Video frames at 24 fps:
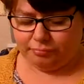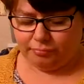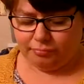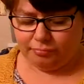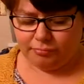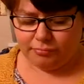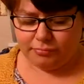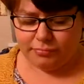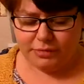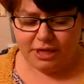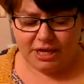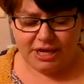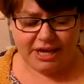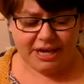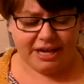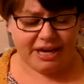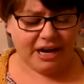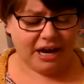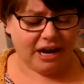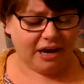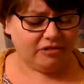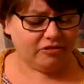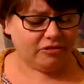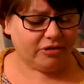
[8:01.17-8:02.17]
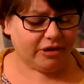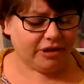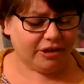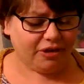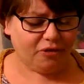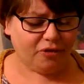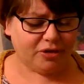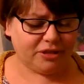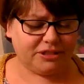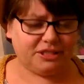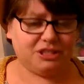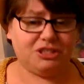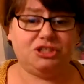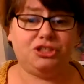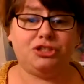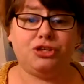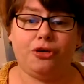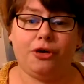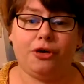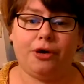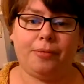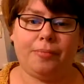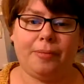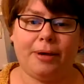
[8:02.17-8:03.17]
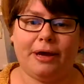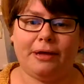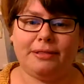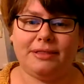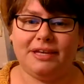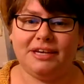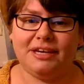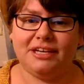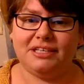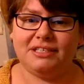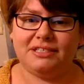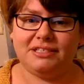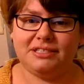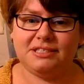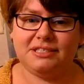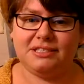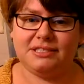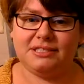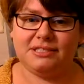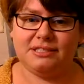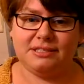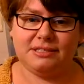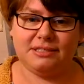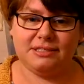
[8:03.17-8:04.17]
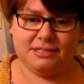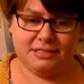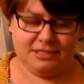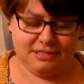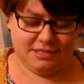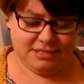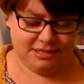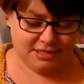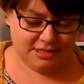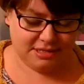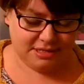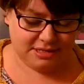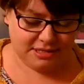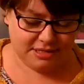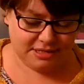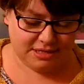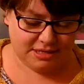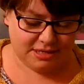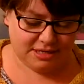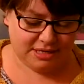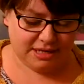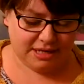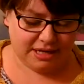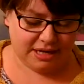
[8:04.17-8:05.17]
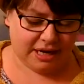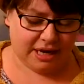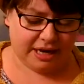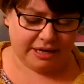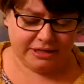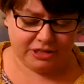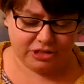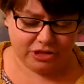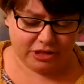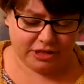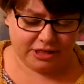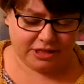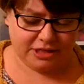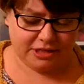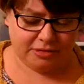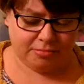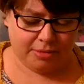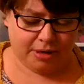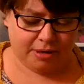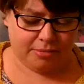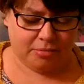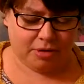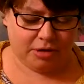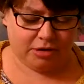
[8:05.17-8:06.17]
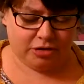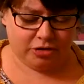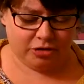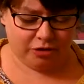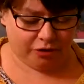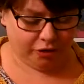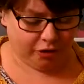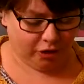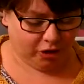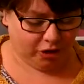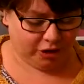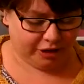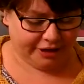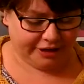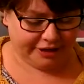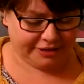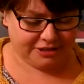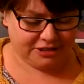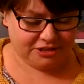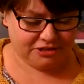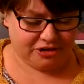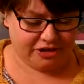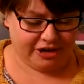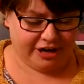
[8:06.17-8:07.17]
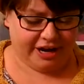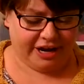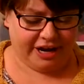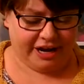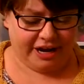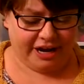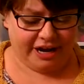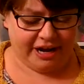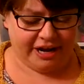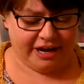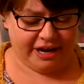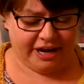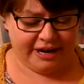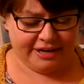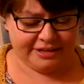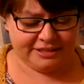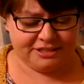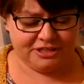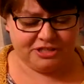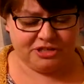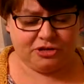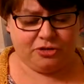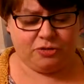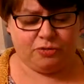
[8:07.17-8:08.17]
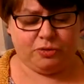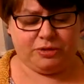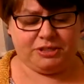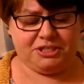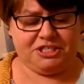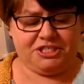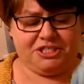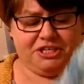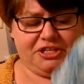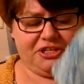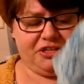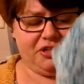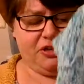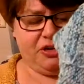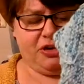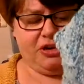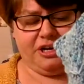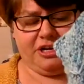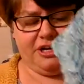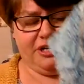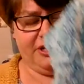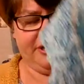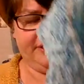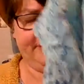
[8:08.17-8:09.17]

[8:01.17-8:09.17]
And I really wasn't sure about this. I took it to my mother-in-law yesterday and asked her what she thought.